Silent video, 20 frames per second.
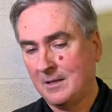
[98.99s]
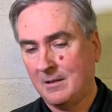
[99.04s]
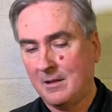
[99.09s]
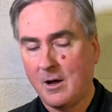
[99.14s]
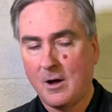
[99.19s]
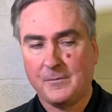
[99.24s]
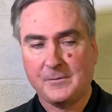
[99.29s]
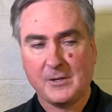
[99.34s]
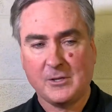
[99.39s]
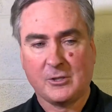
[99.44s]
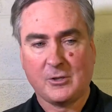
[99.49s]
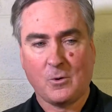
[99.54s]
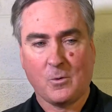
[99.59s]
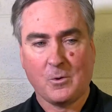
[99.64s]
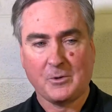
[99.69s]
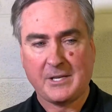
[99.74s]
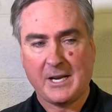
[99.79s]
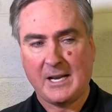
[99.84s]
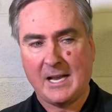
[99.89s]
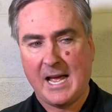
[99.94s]
Lofton
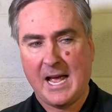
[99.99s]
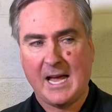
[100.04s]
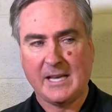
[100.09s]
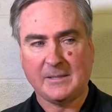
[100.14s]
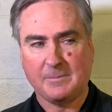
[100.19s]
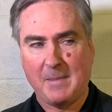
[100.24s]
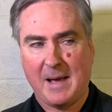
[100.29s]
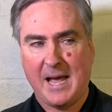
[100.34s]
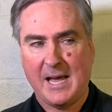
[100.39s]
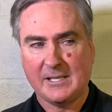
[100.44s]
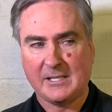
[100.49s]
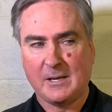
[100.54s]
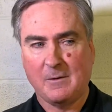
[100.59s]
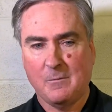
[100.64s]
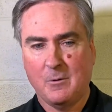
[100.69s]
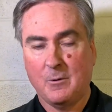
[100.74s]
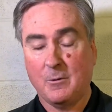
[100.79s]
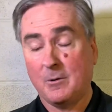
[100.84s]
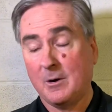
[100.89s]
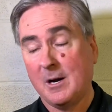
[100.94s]
scores that last basket
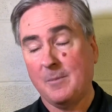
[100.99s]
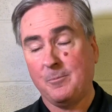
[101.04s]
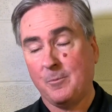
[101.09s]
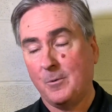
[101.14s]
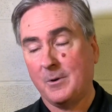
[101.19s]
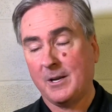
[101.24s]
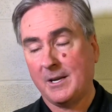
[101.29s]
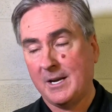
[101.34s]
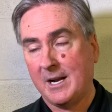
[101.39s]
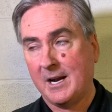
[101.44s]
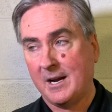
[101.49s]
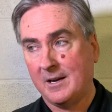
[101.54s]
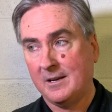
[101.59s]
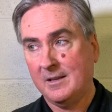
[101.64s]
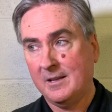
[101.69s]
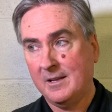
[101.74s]
when we were up one in there.